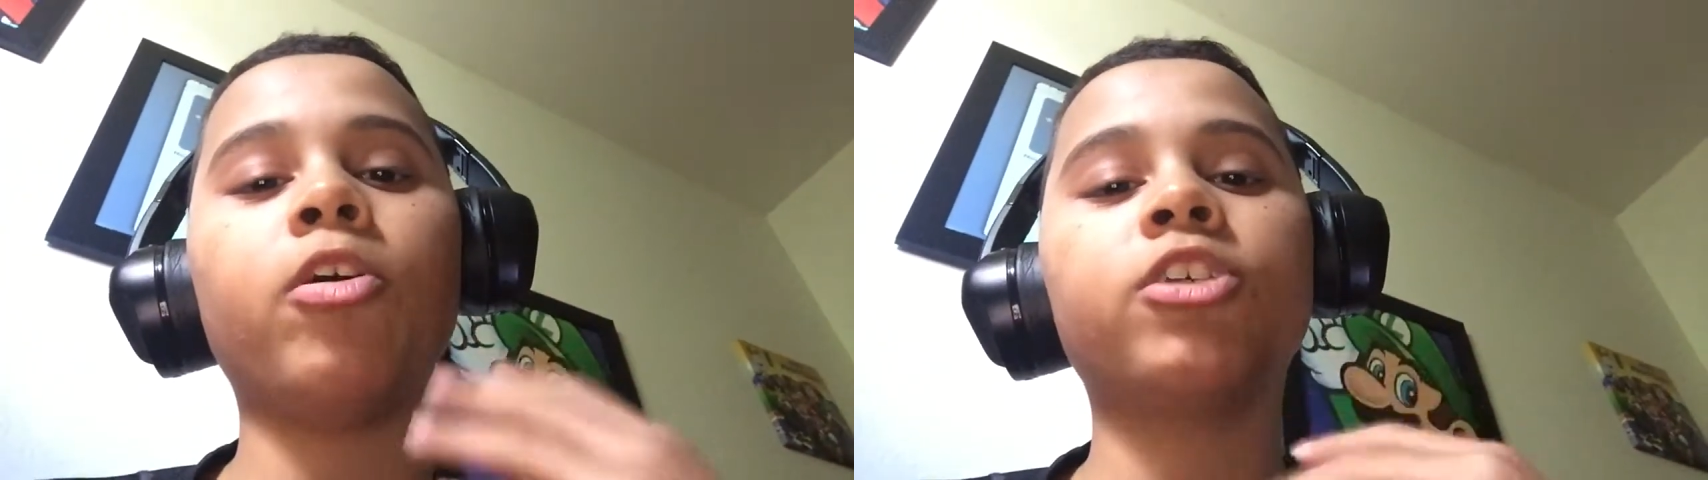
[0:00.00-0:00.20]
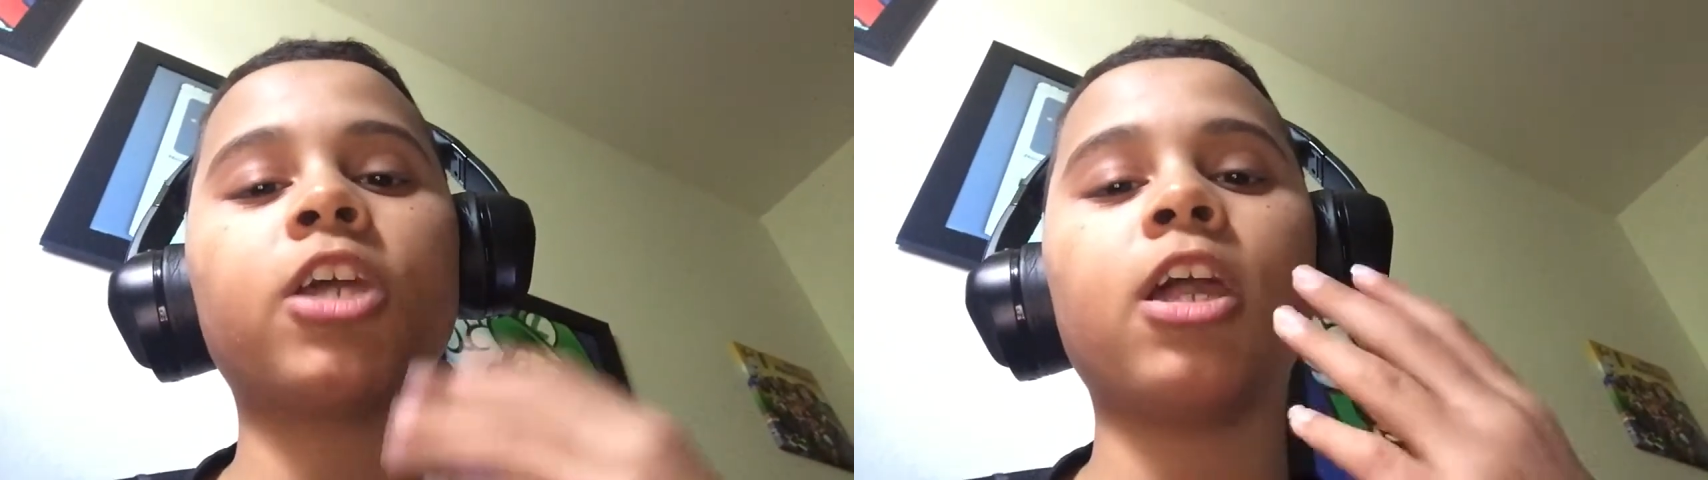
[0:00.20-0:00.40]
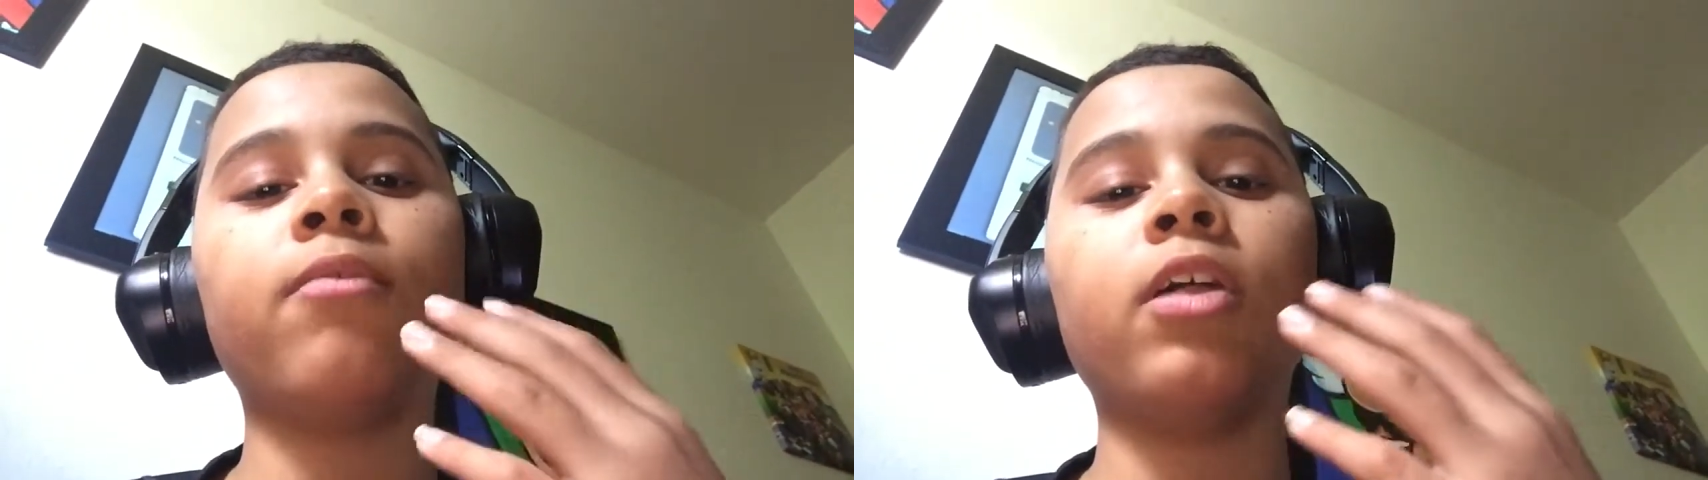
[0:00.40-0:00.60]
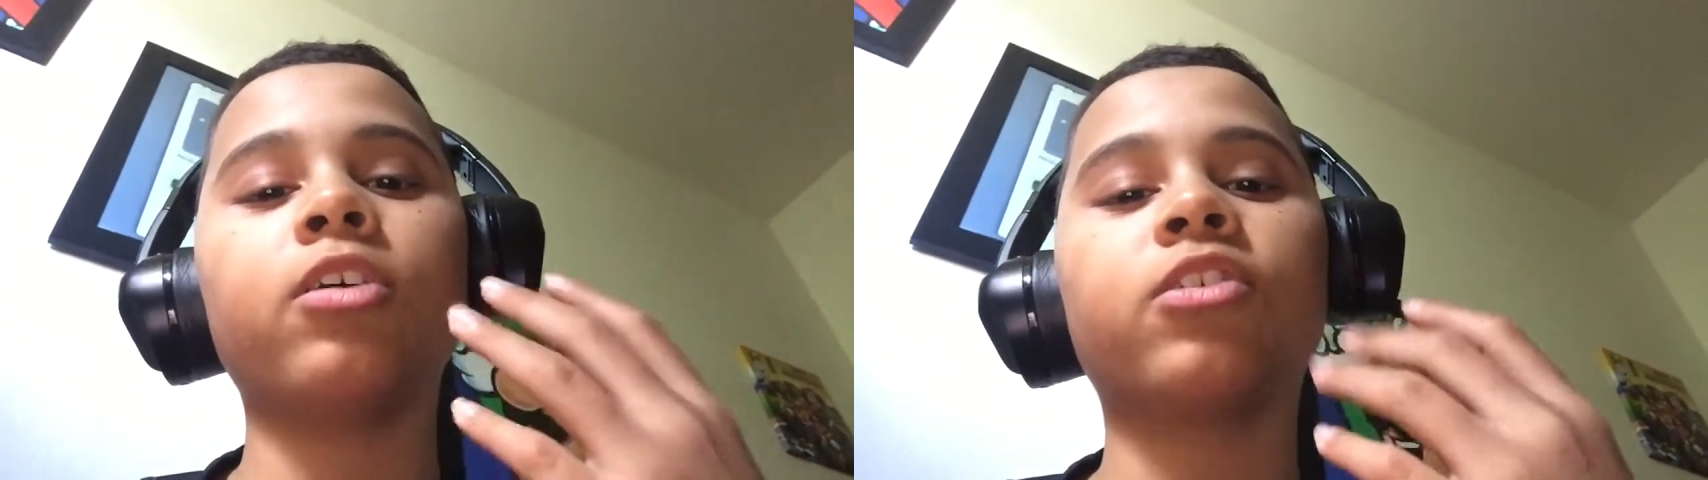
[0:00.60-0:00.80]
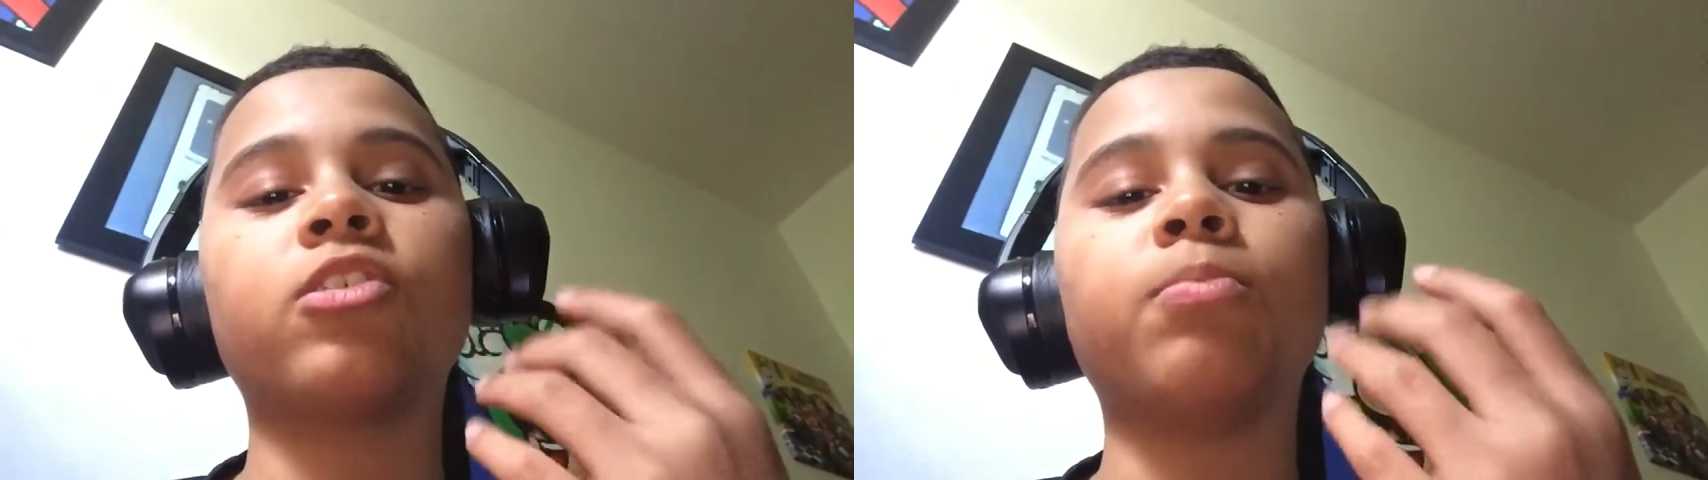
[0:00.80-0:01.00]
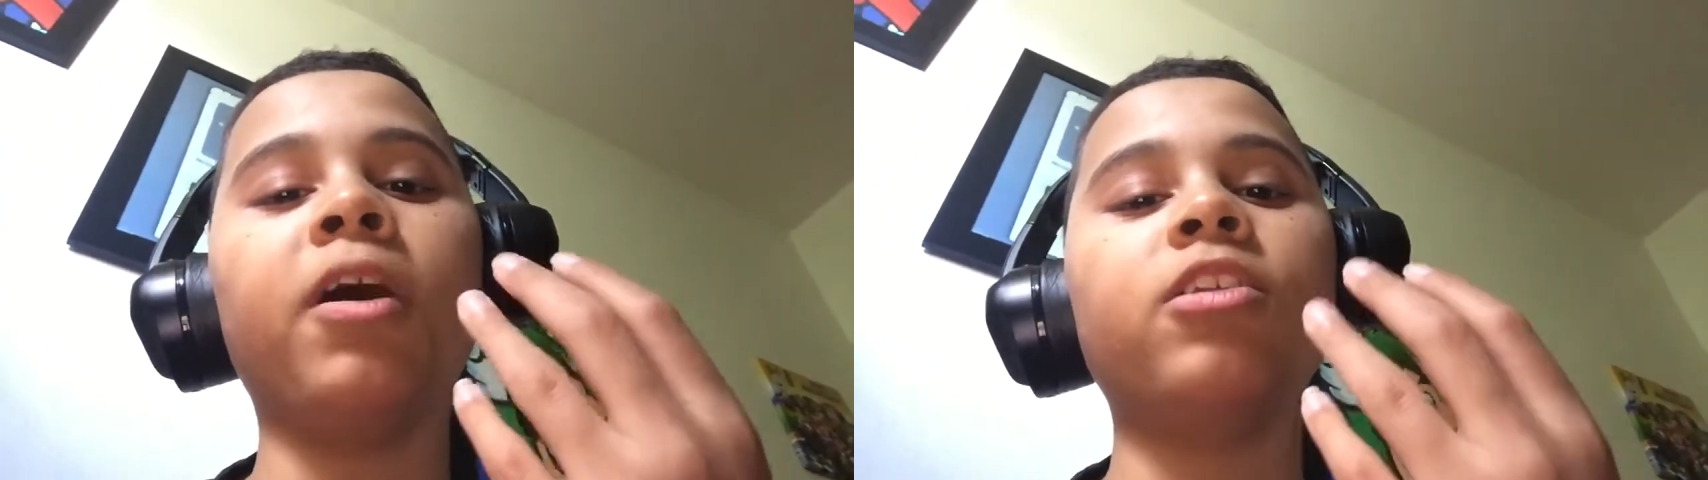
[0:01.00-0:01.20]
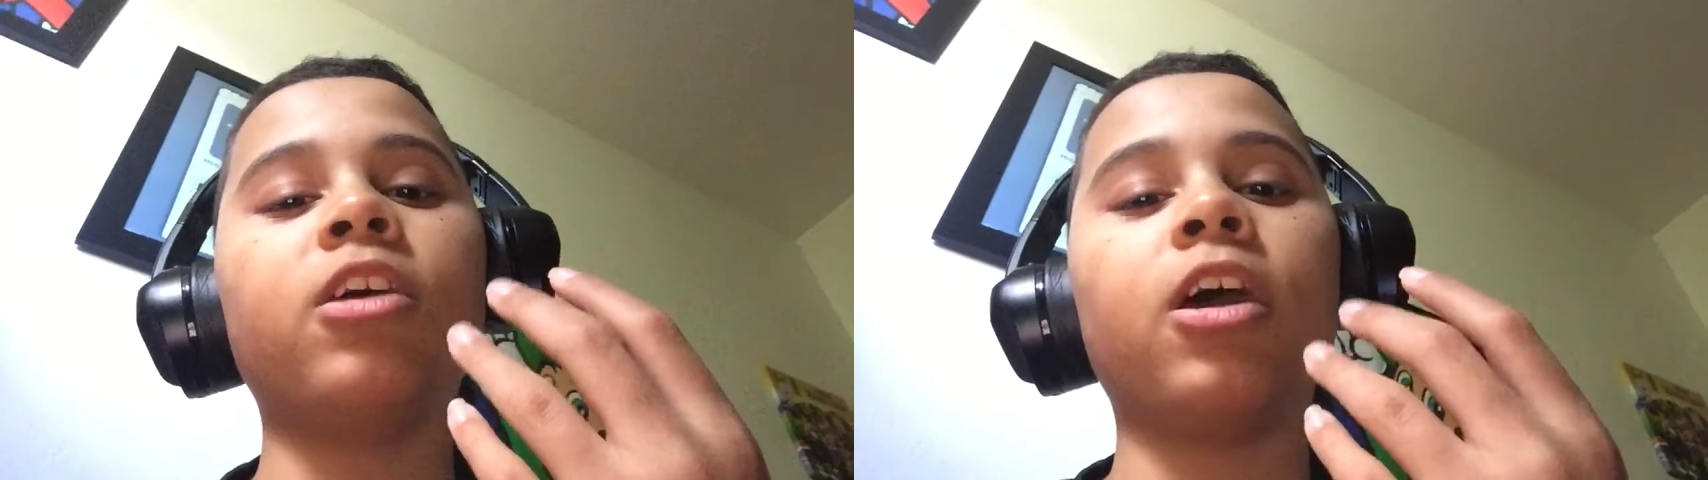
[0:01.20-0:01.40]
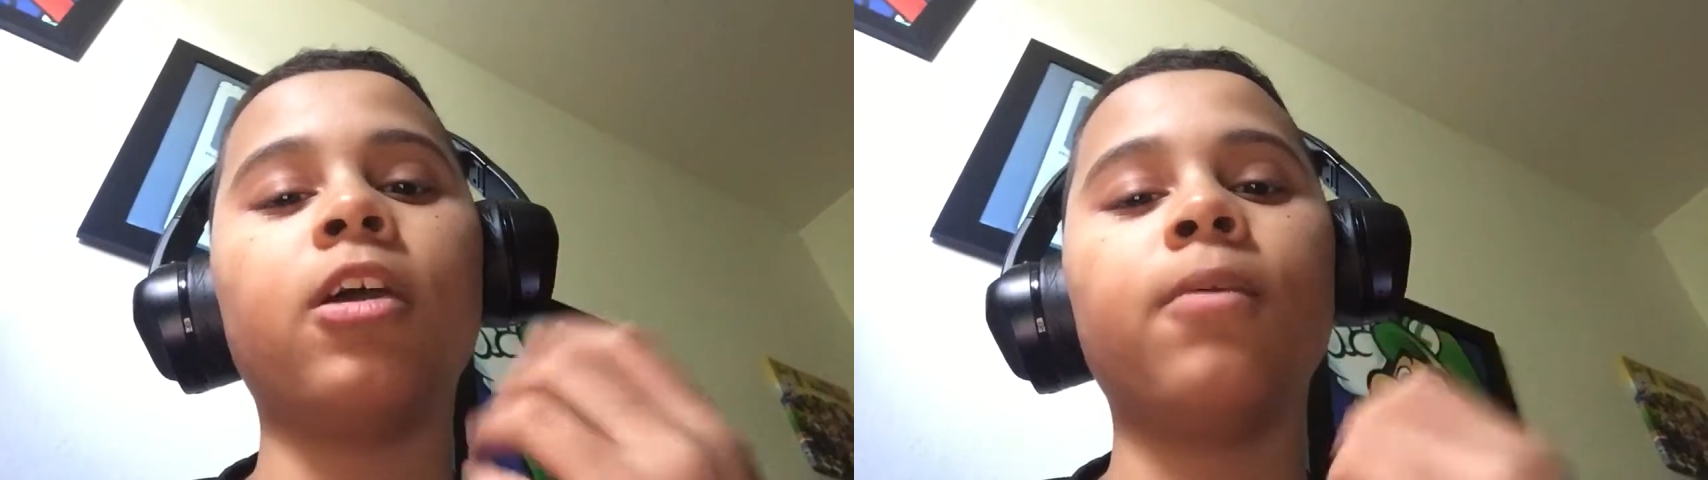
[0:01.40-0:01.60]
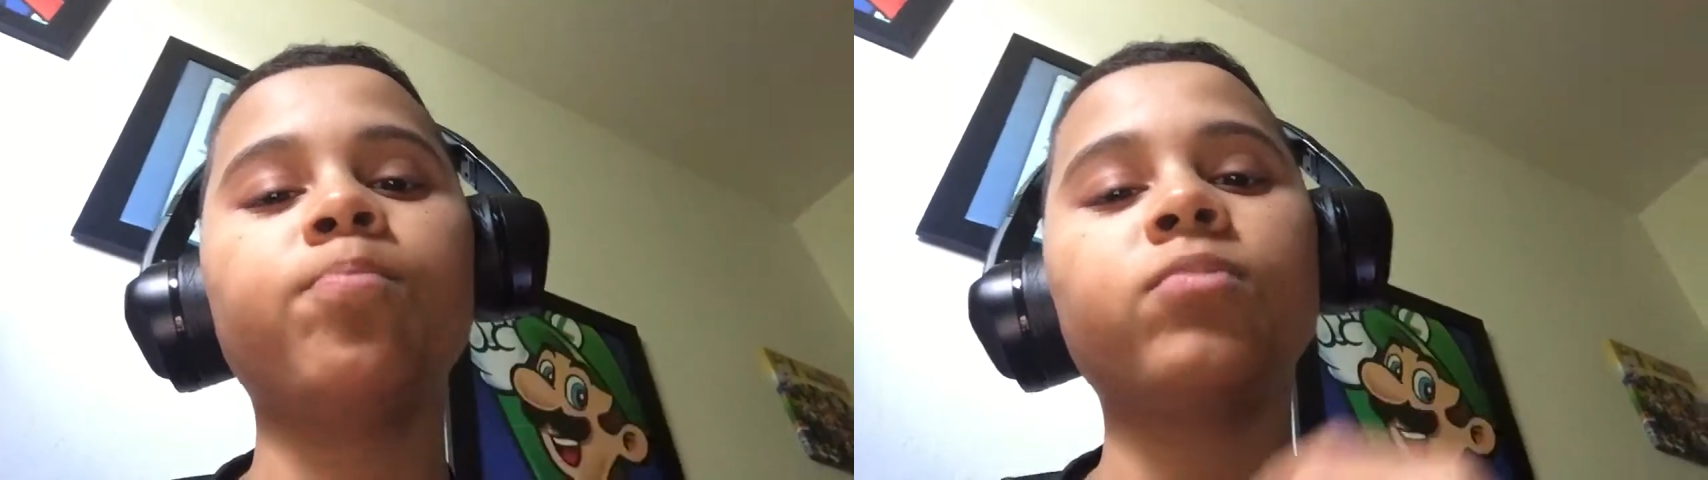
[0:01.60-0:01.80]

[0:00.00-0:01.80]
posting any videos since Monday.